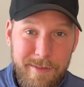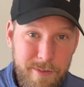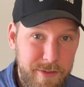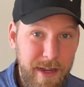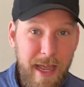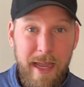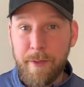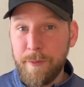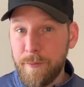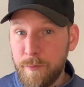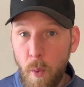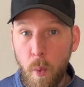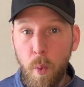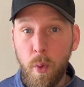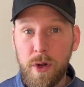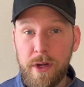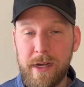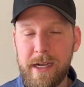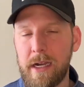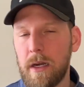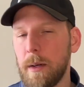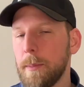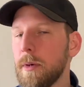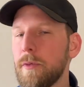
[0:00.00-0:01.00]
day 4
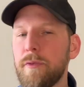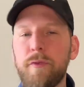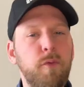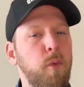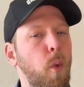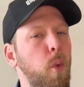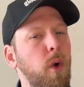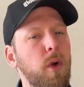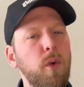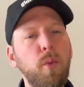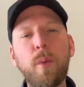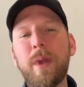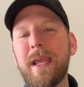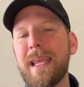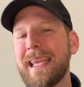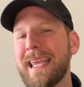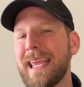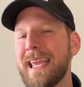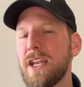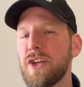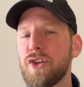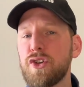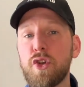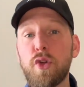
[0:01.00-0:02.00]
here, before we
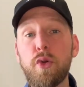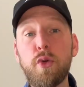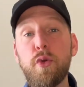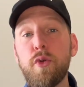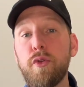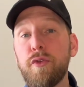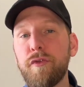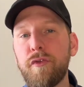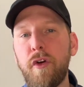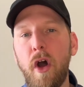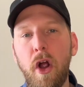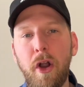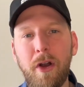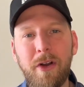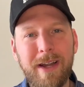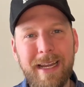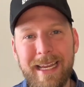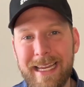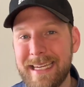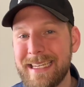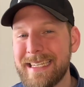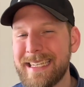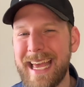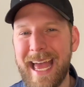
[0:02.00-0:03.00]
get too far
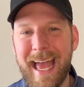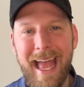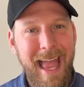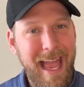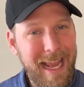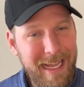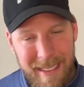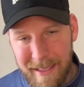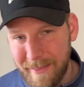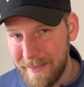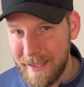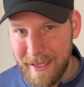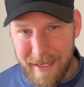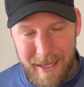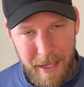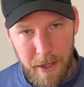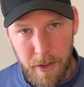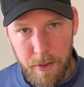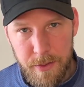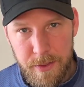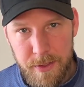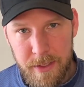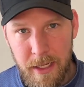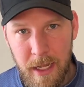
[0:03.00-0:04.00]
into anything
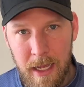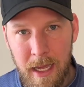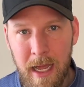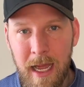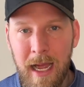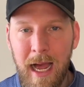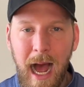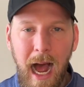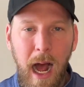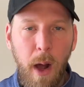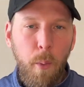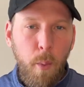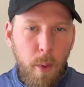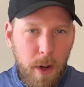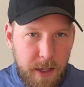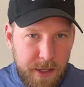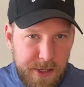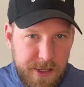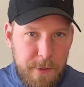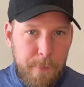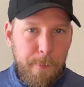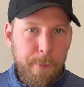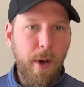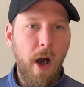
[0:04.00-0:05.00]
else, I want us
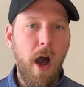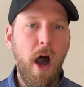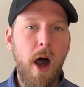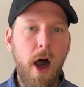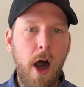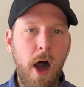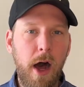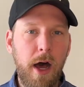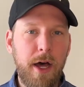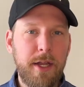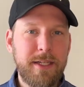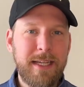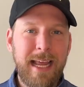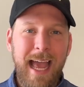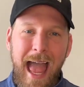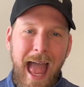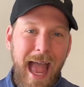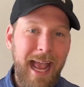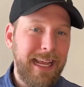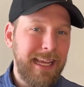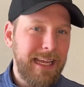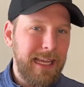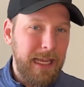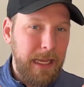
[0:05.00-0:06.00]
to pause
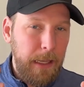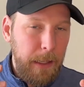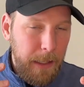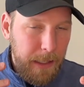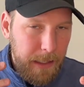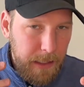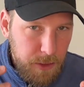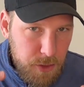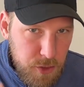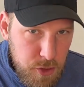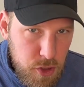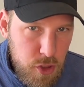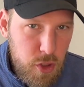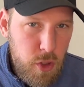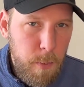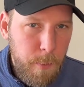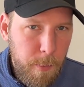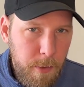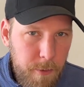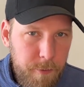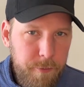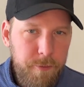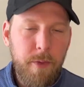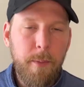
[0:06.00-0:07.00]
and get
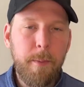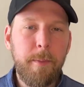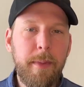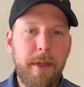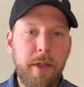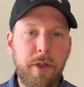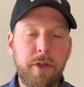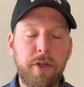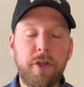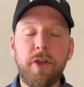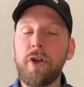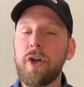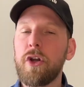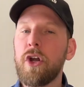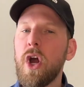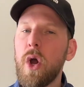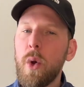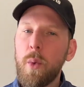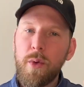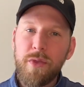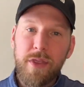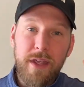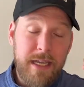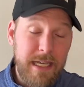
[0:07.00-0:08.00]
super familiar
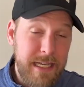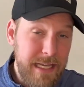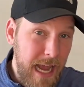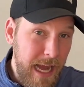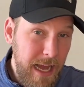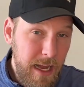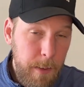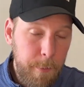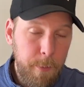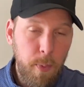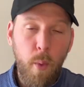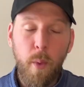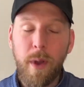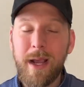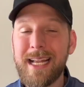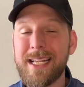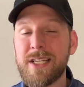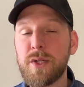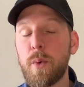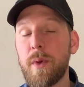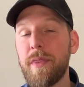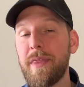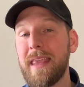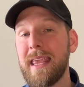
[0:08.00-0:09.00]
with the data points
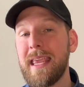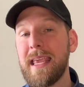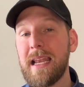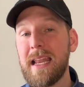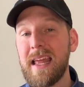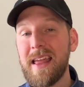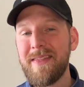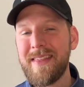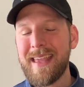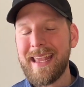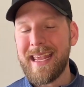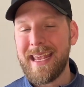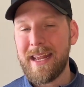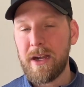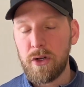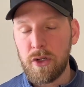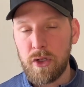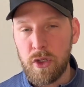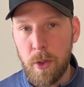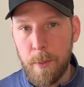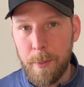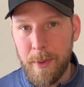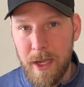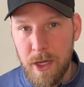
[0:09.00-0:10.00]
within the
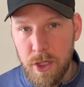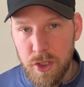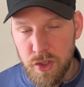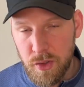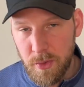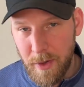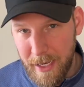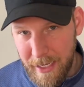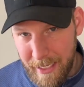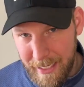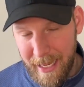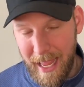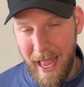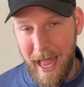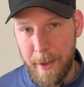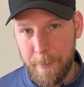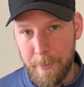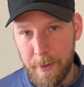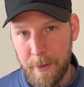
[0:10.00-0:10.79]
InnerLoop training app.